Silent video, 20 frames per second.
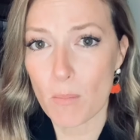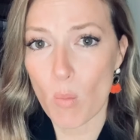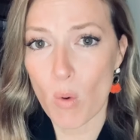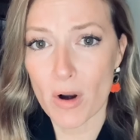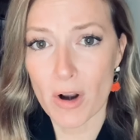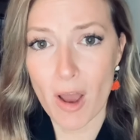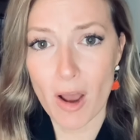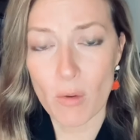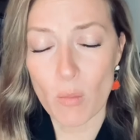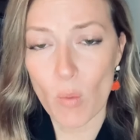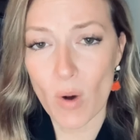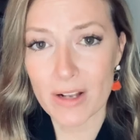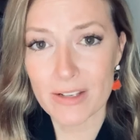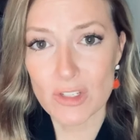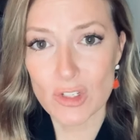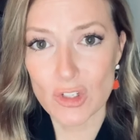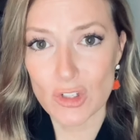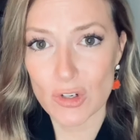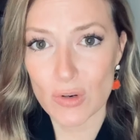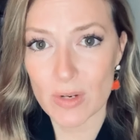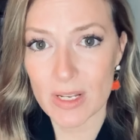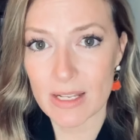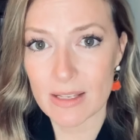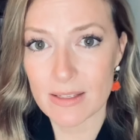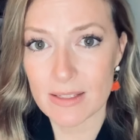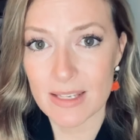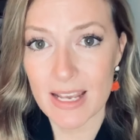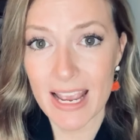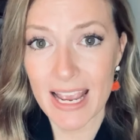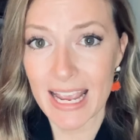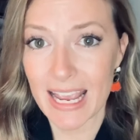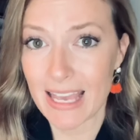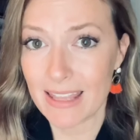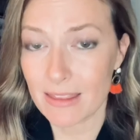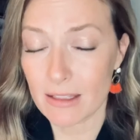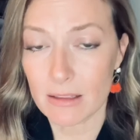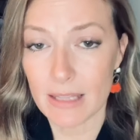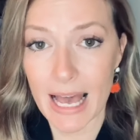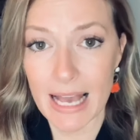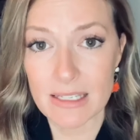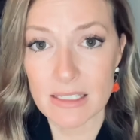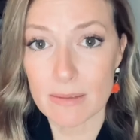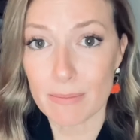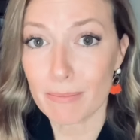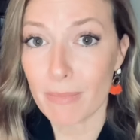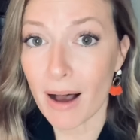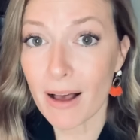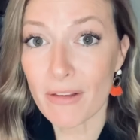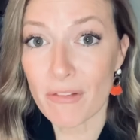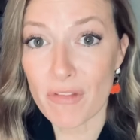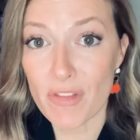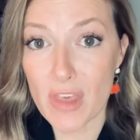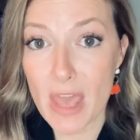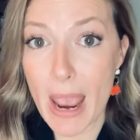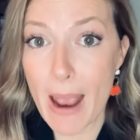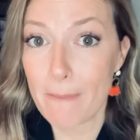one-on-one students in the last month